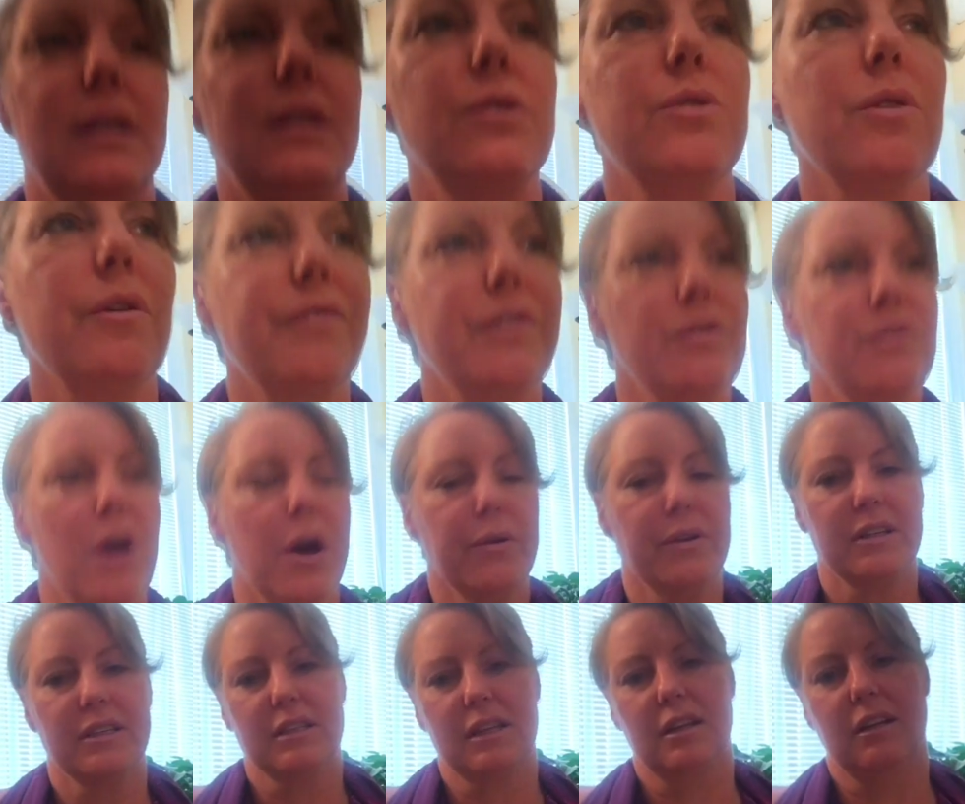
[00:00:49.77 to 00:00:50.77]
So if you
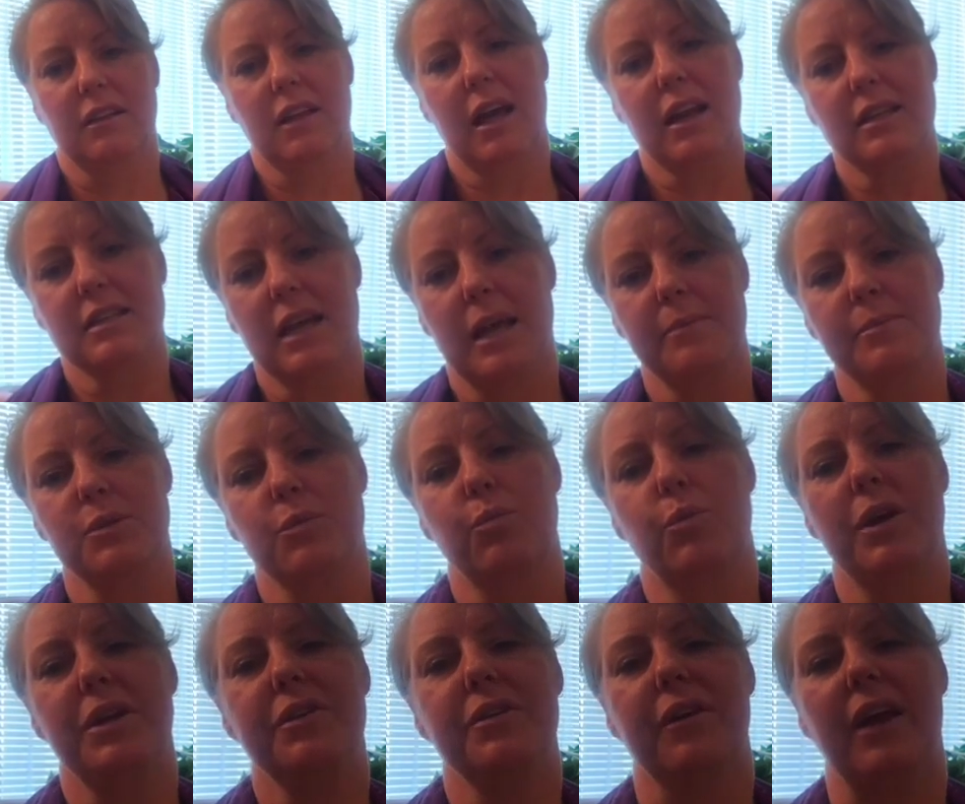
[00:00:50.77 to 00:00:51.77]
notice that a lot of times
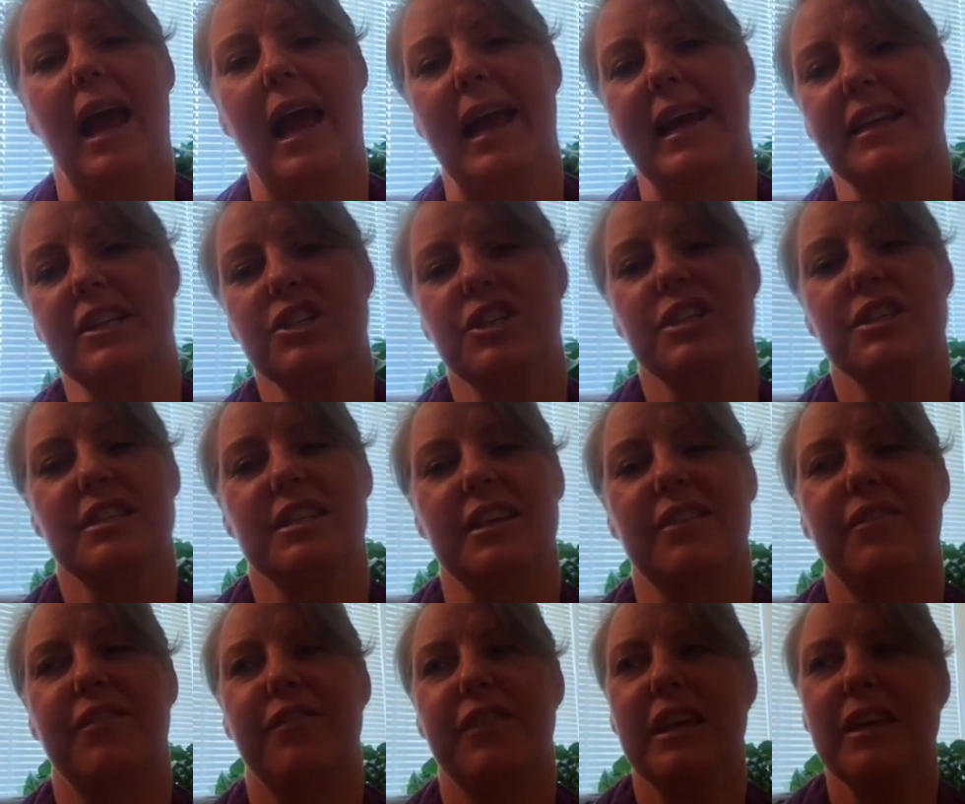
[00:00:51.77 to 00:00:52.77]
when you're anxious,
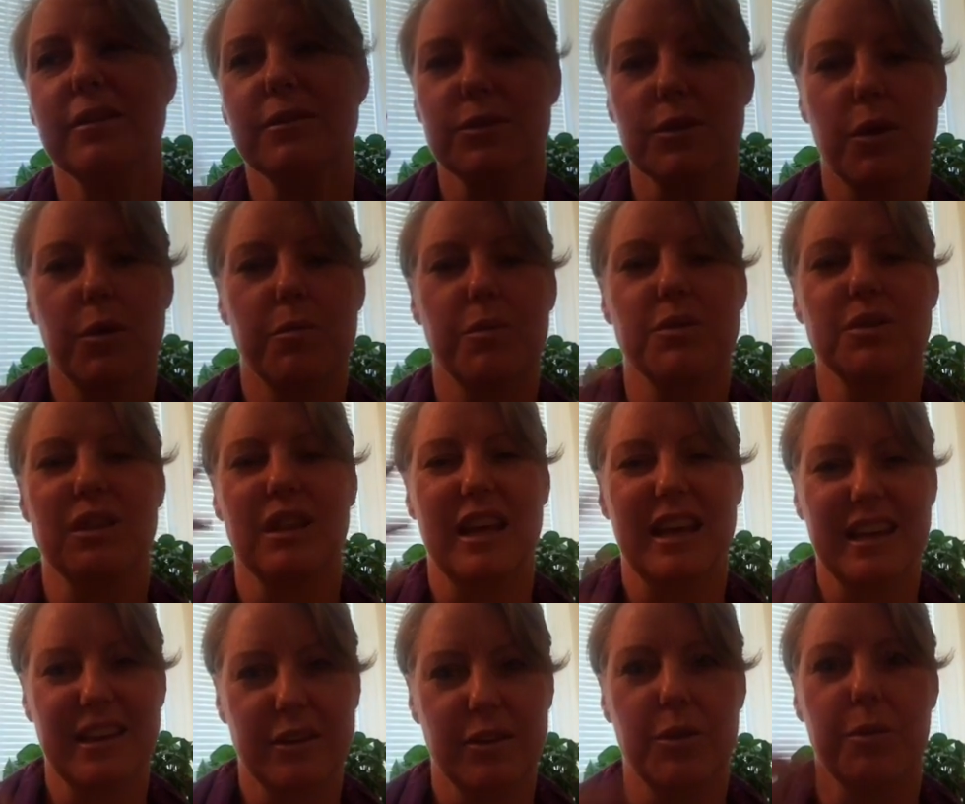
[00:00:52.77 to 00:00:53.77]
it feels almost
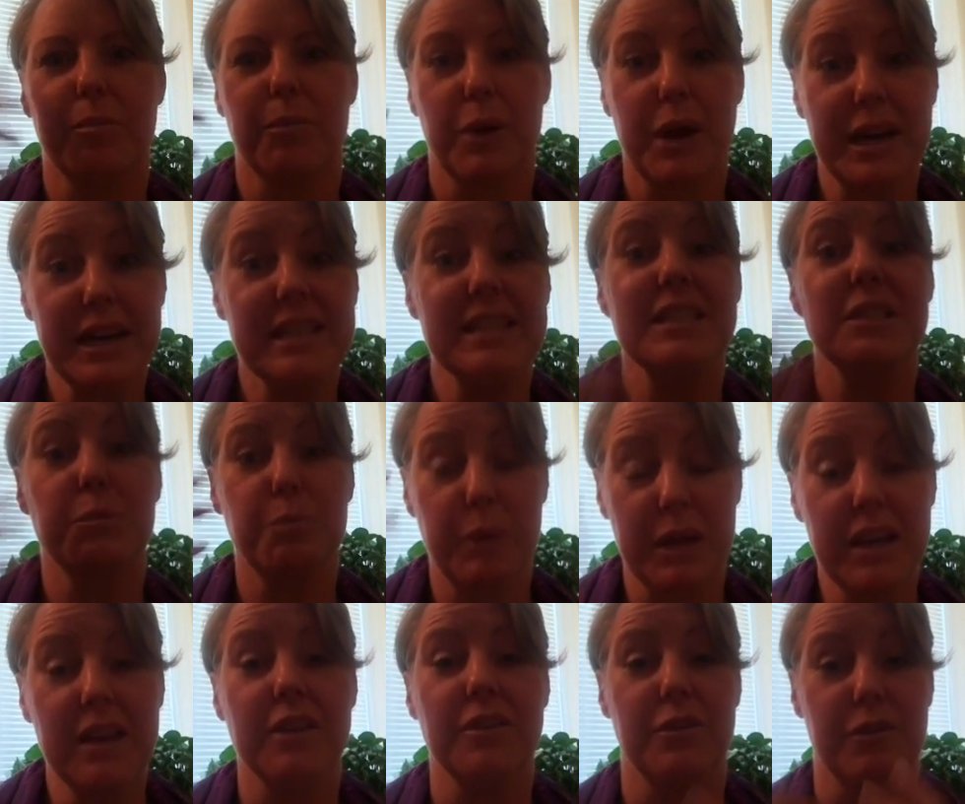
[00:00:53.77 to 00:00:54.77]
like your brain is
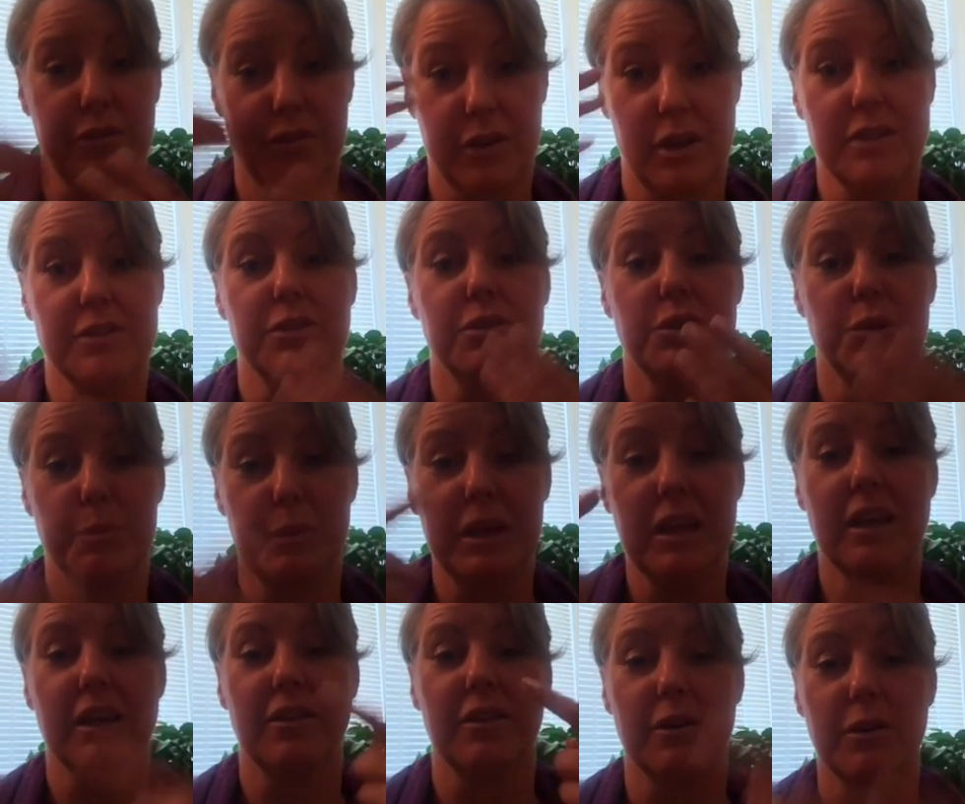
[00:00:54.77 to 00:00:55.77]
spinning, your thoughts are
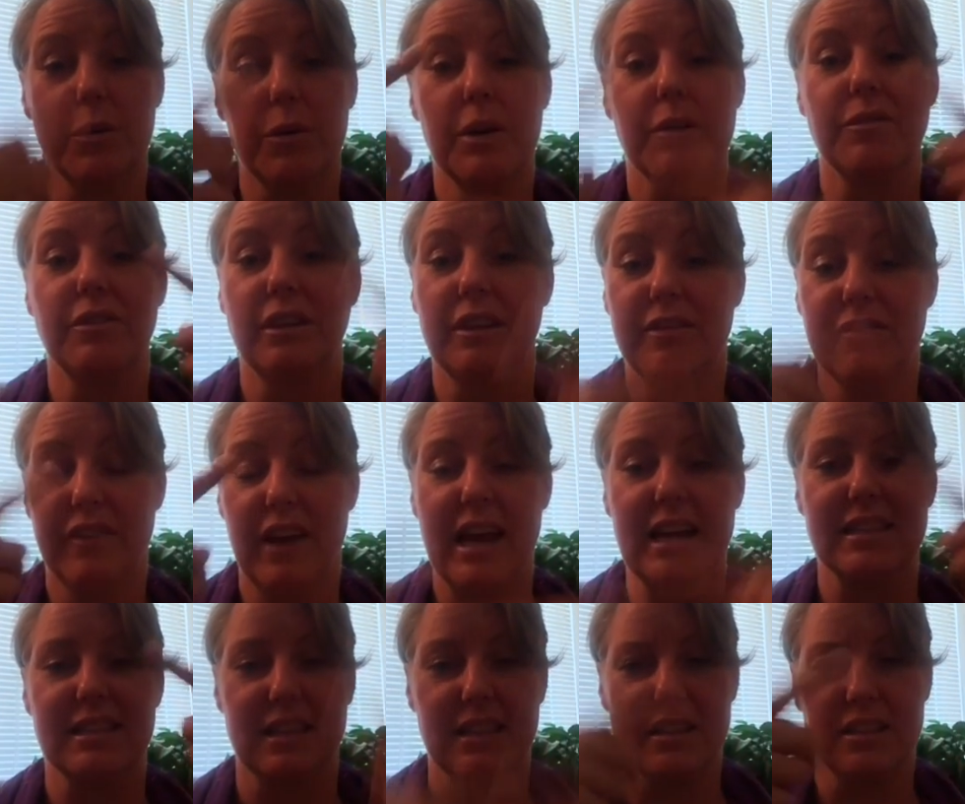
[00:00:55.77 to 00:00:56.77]
spinning, and they're going really
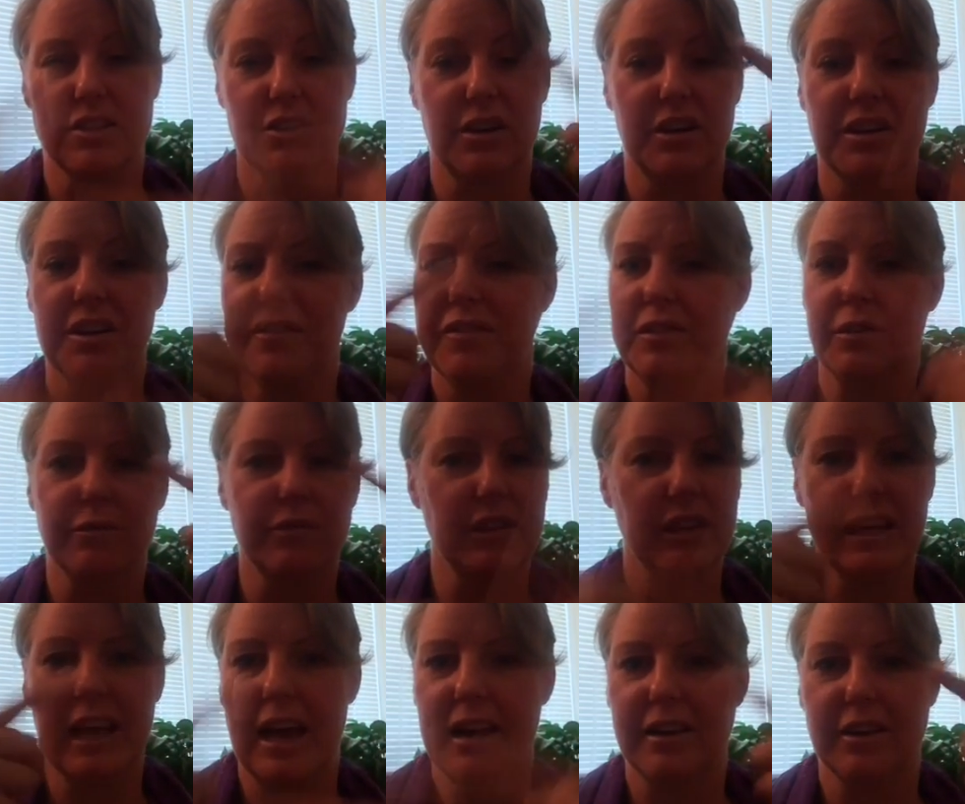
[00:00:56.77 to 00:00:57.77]
fast, and it's starting to feel
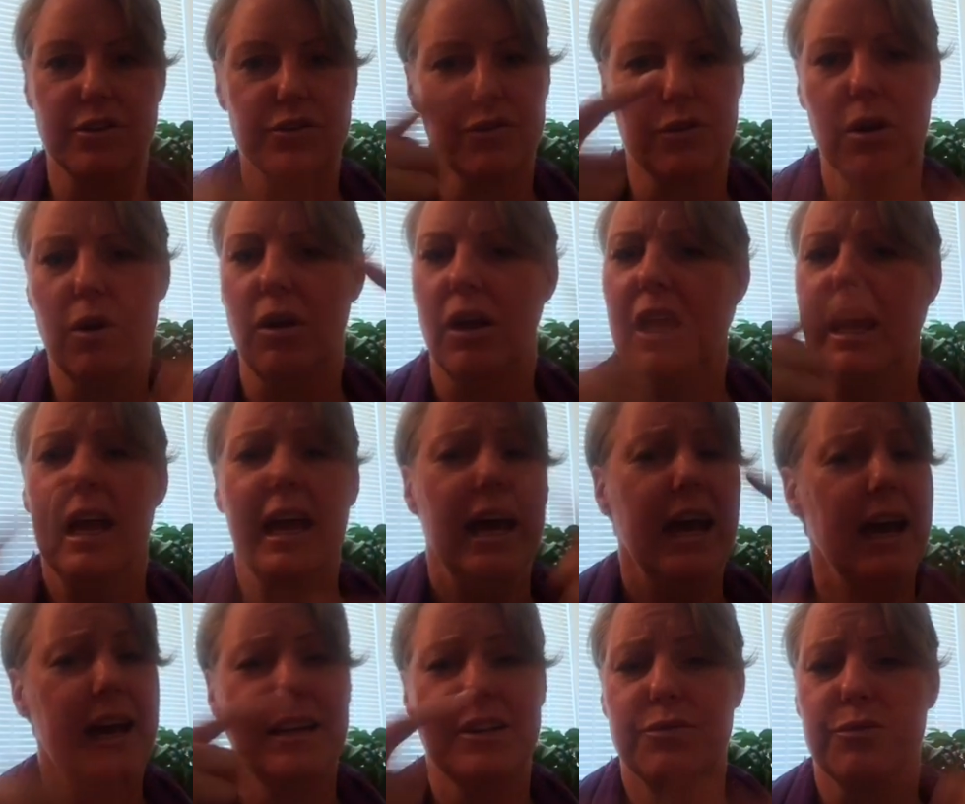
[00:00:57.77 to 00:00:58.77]
really out of control,
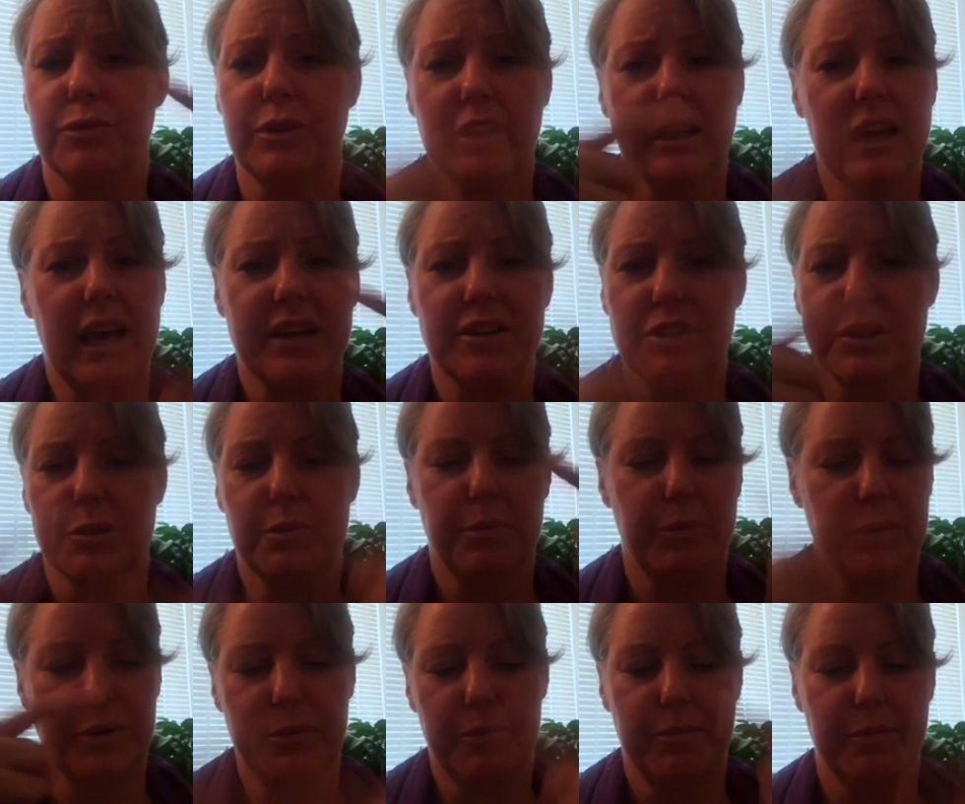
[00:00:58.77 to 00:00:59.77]
and it's really anxious
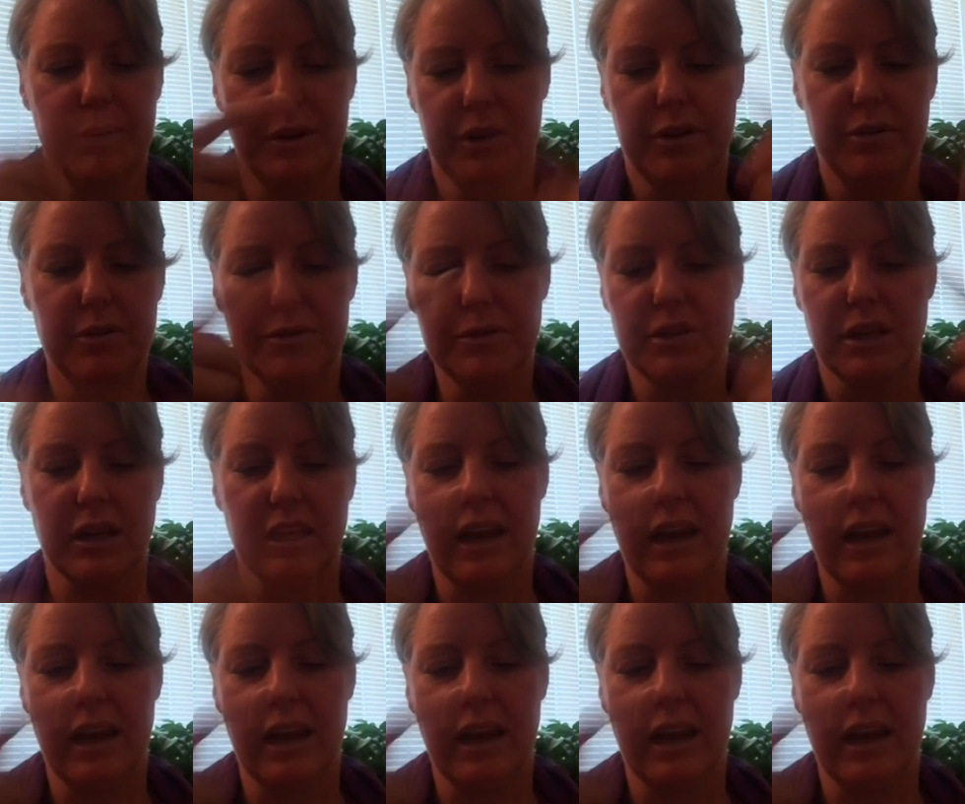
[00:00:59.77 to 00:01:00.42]
producing.